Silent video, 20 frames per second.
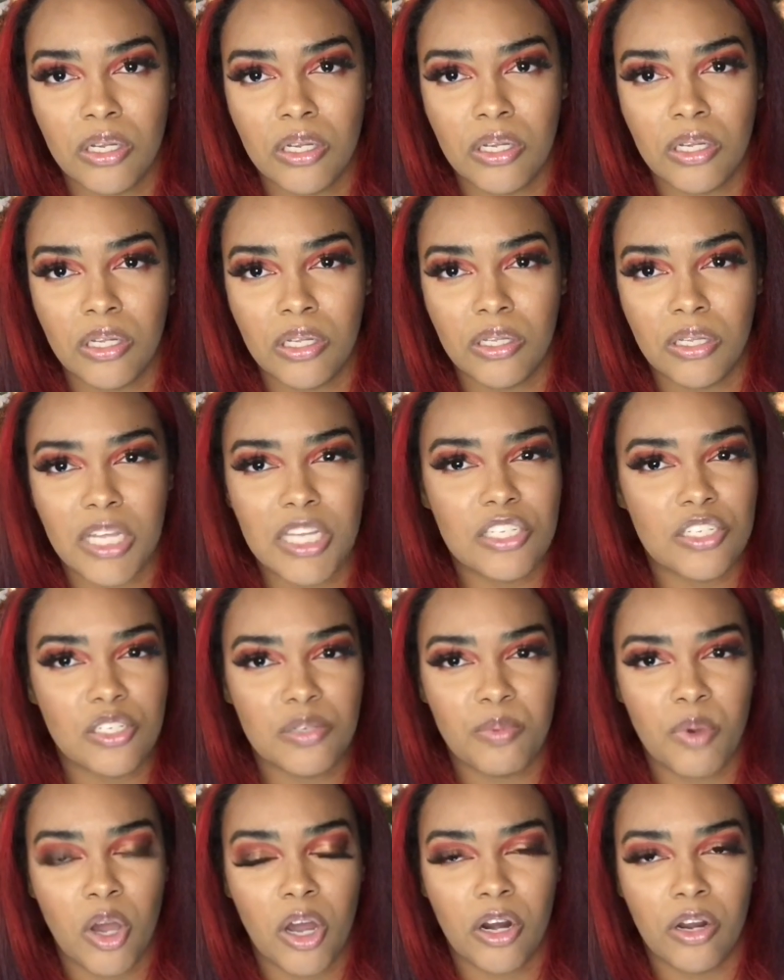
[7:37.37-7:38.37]
That's just
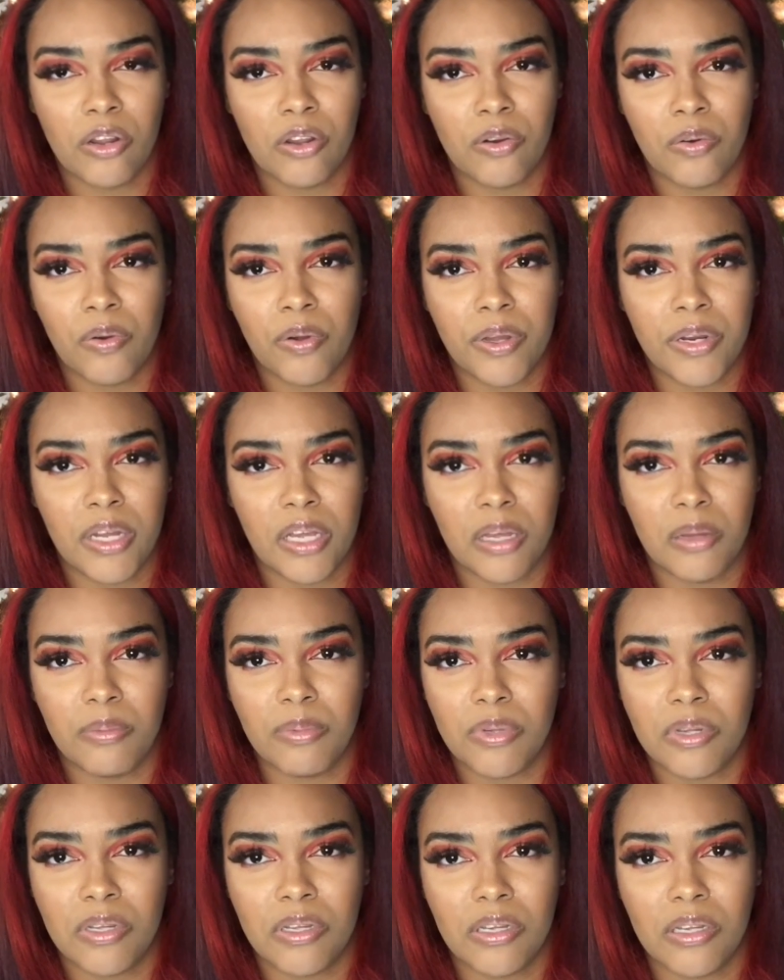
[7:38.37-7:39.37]
part of growing up.
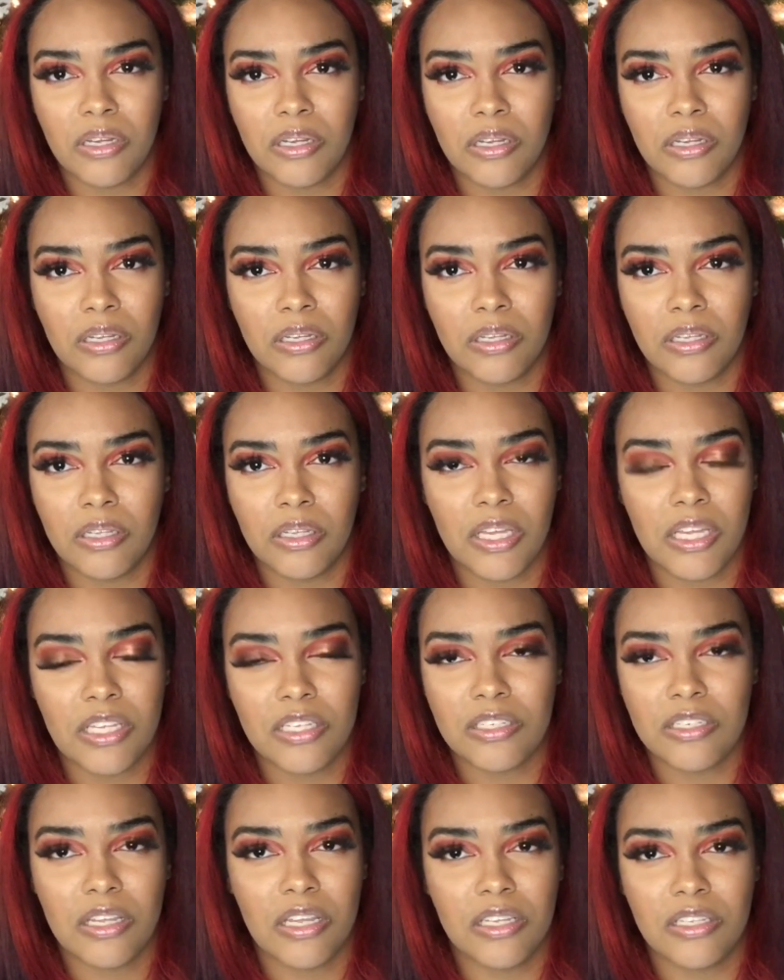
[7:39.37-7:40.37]

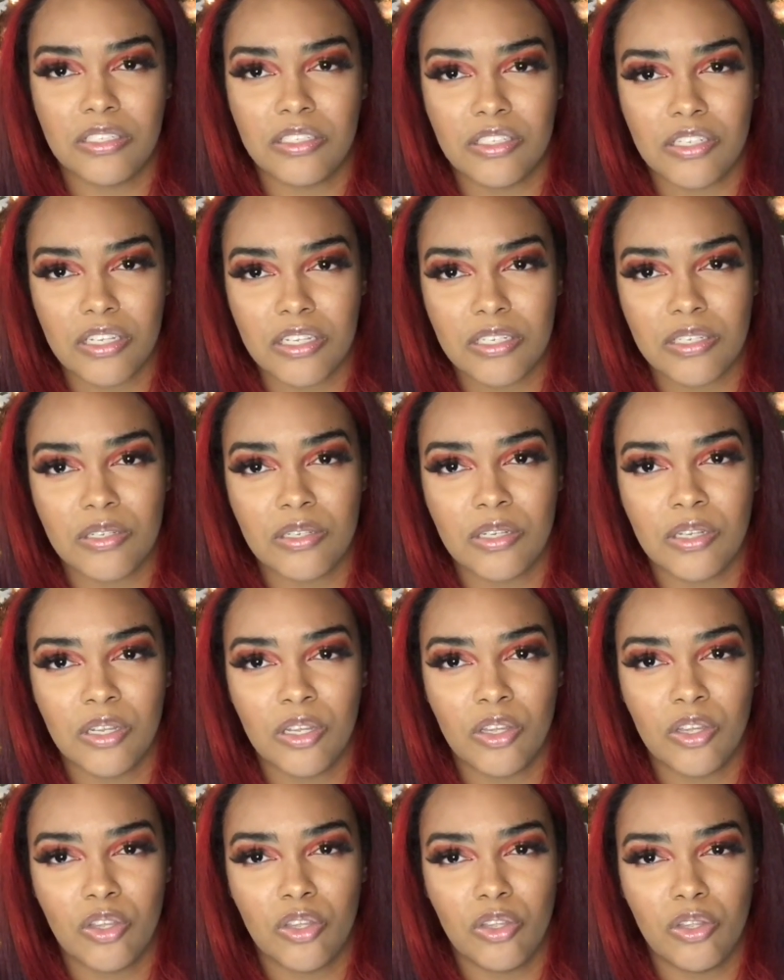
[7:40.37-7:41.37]
It's just,
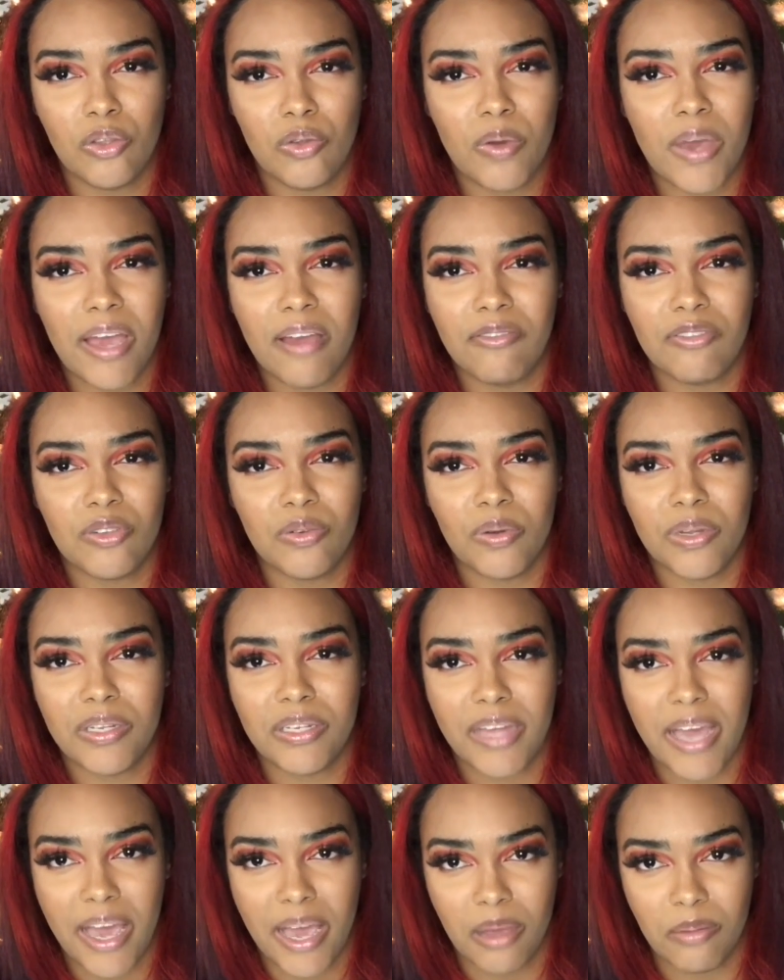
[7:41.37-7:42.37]
you have to
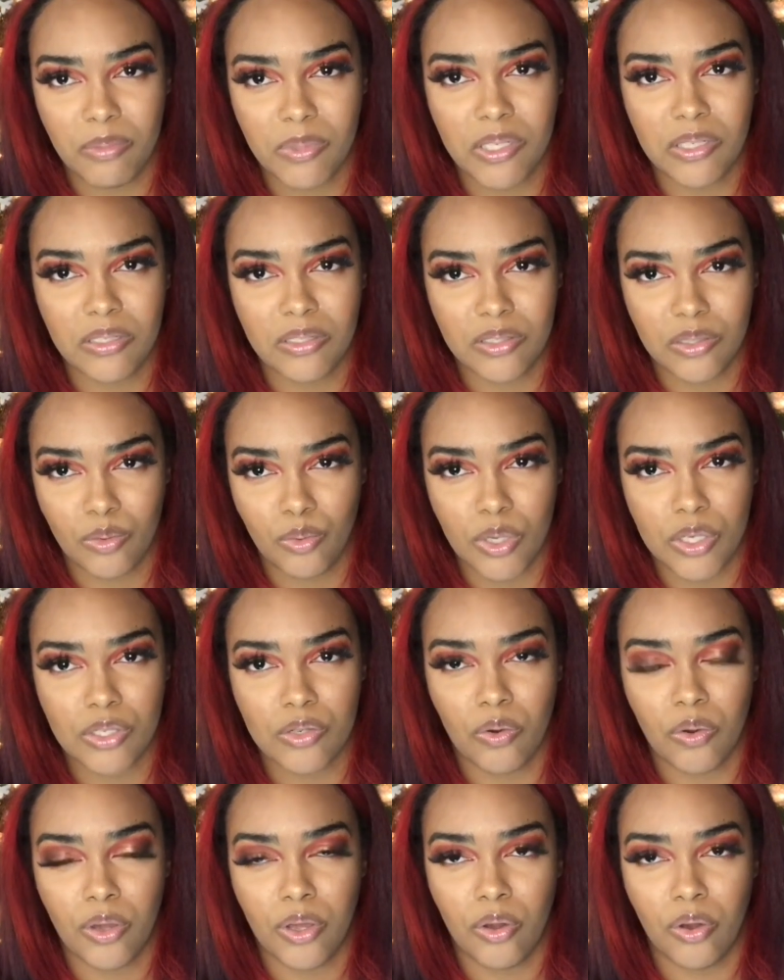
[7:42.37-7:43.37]
adapt to what's going
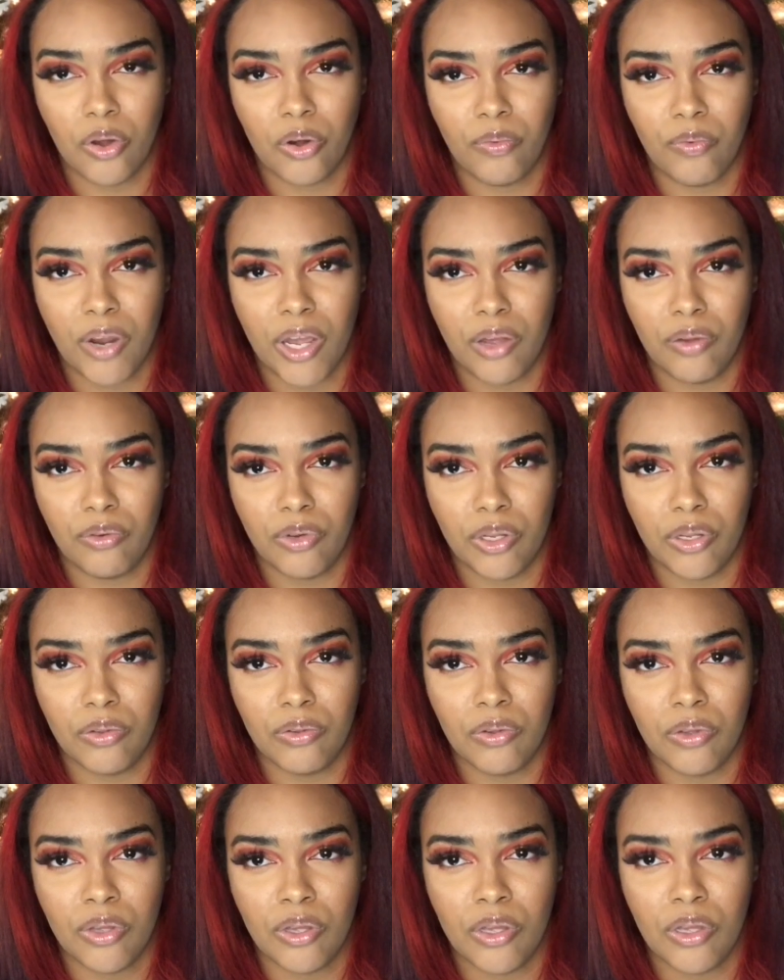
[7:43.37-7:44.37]
on around you.
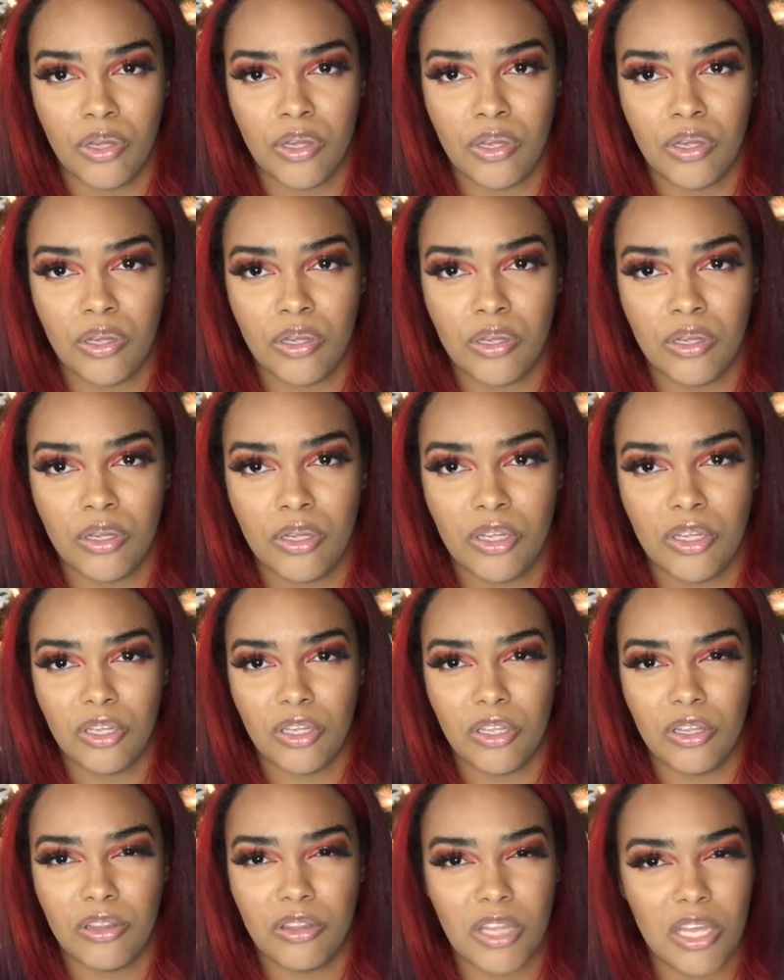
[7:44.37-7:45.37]

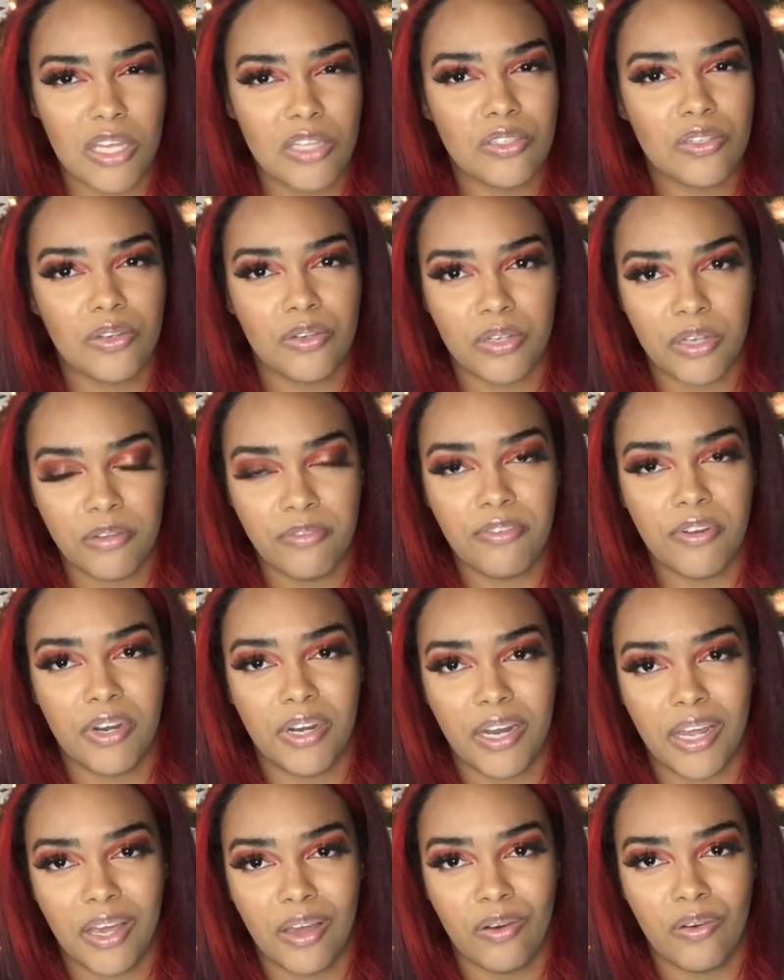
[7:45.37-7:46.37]
Things are different now.
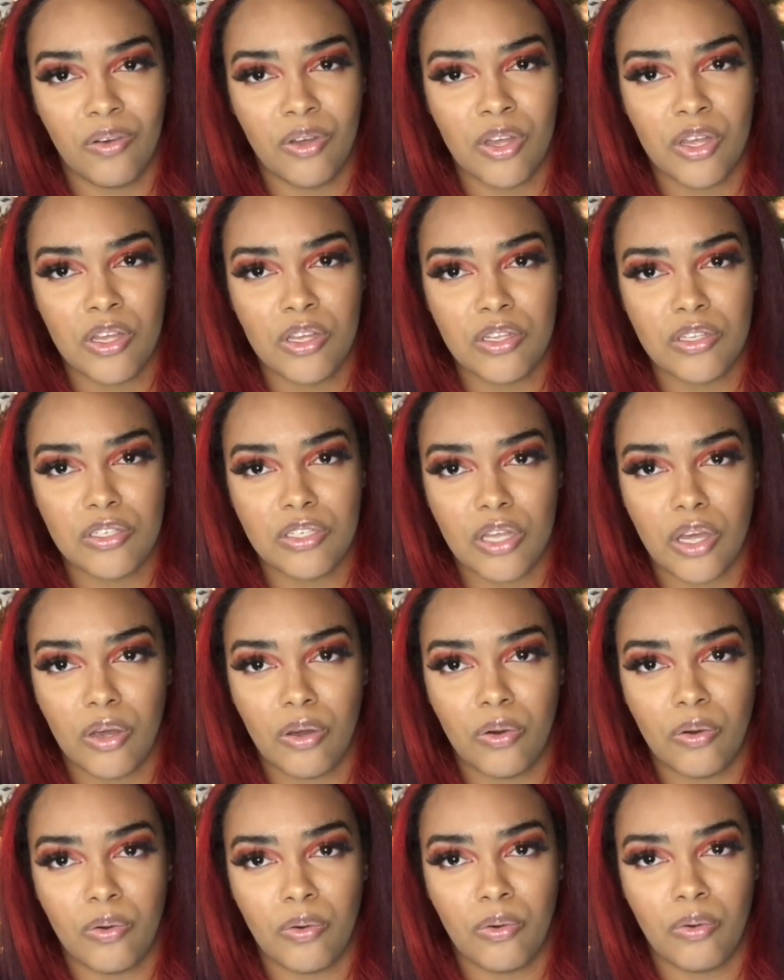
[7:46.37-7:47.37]
So
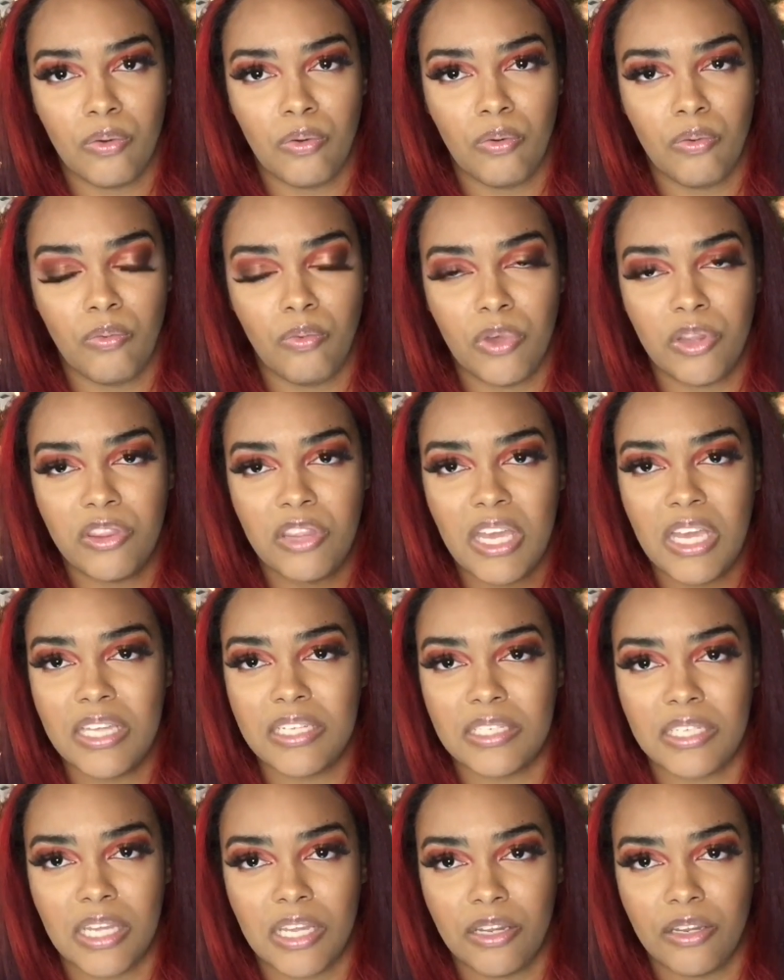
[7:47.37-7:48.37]
when things
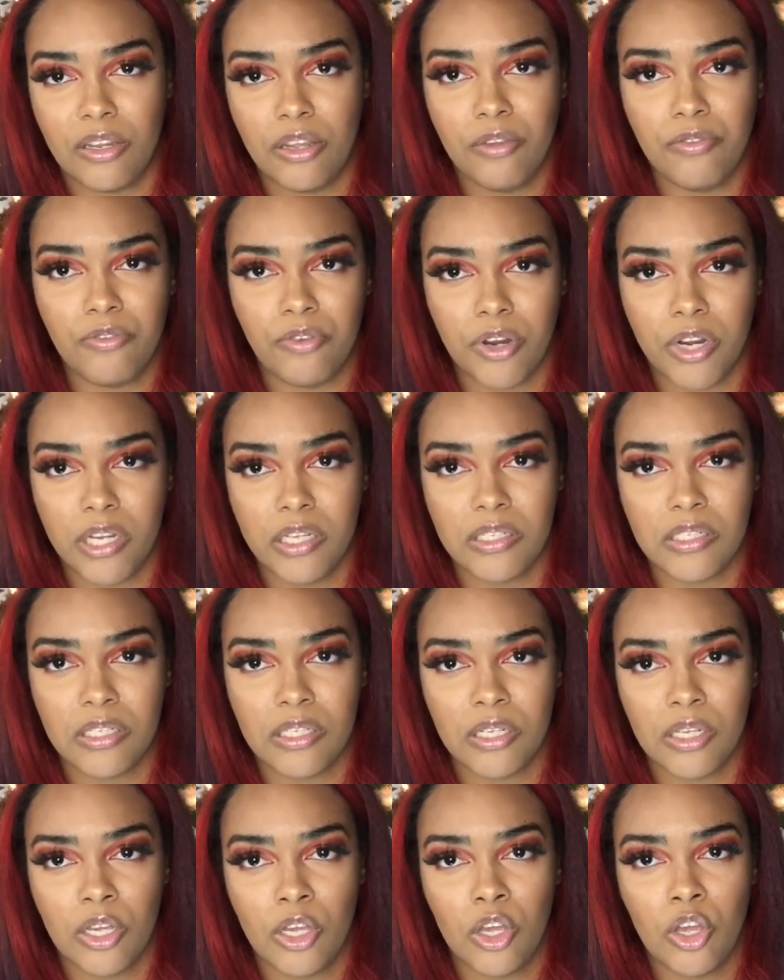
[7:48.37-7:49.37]
get different,
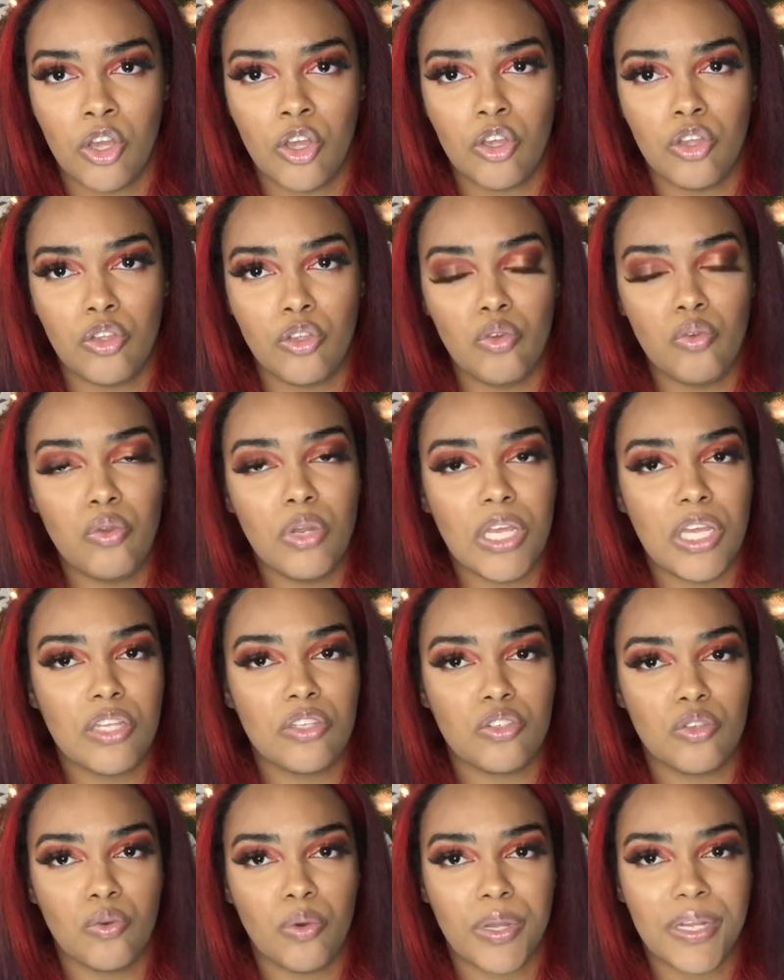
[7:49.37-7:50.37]
you need to
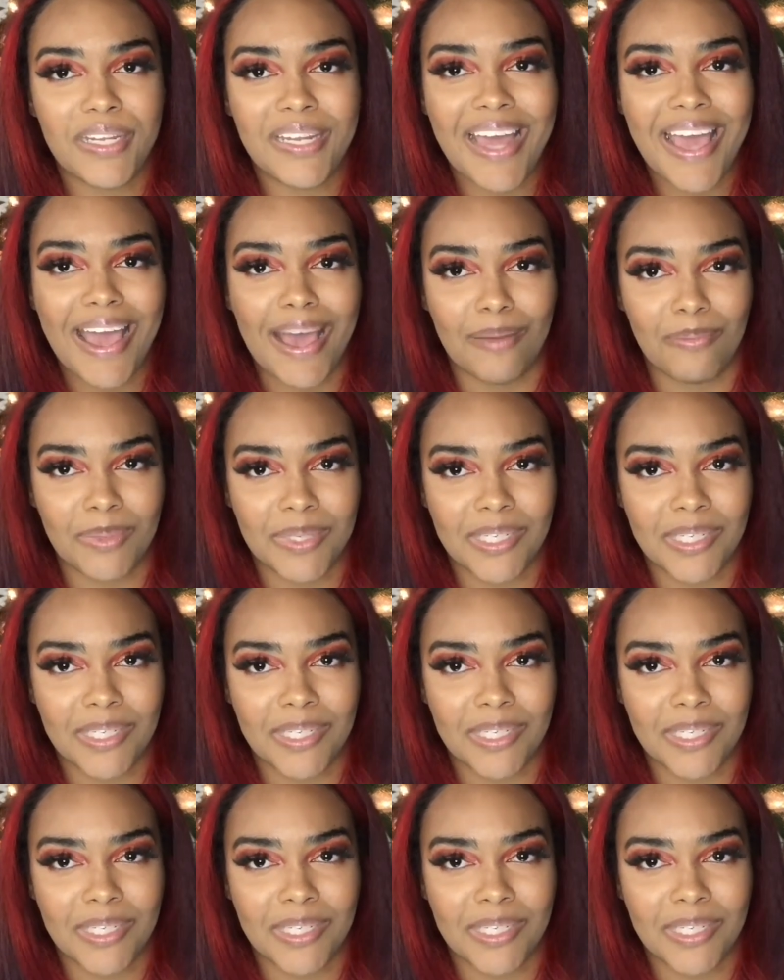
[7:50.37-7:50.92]
adapt.